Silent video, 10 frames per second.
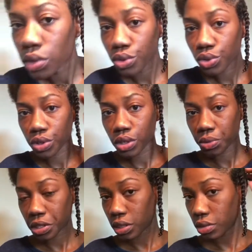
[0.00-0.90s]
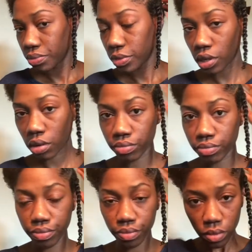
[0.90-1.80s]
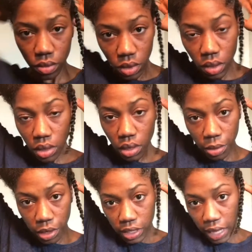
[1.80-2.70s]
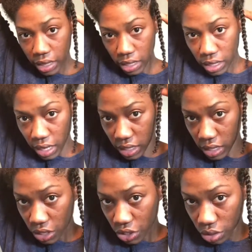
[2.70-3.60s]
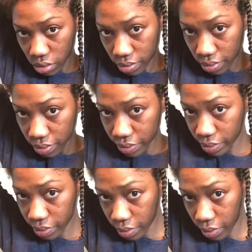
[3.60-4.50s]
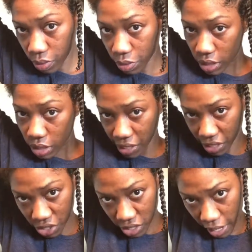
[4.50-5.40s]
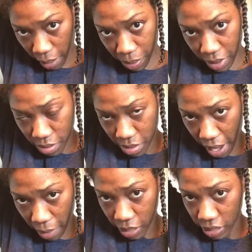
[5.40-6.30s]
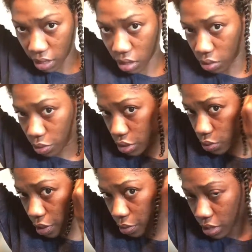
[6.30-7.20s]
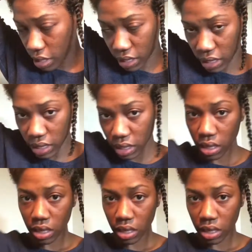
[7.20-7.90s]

2-strand twist. So I'm going to take this next section, which is the section that I pinned back because I only want to work with this.